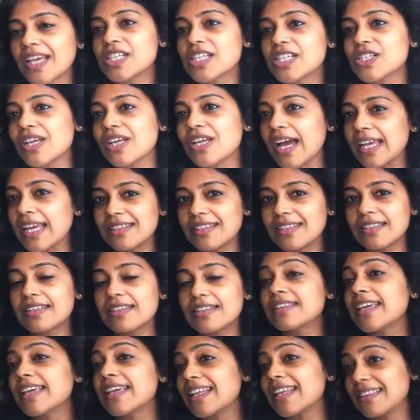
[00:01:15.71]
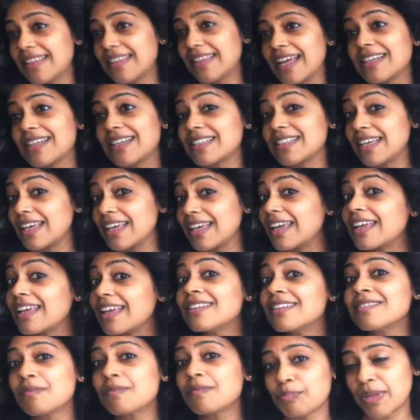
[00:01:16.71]
that I didn't get that
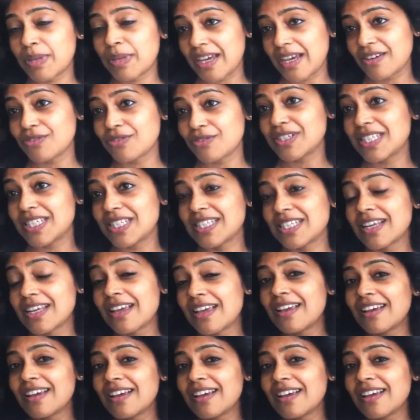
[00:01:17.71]
in Paris.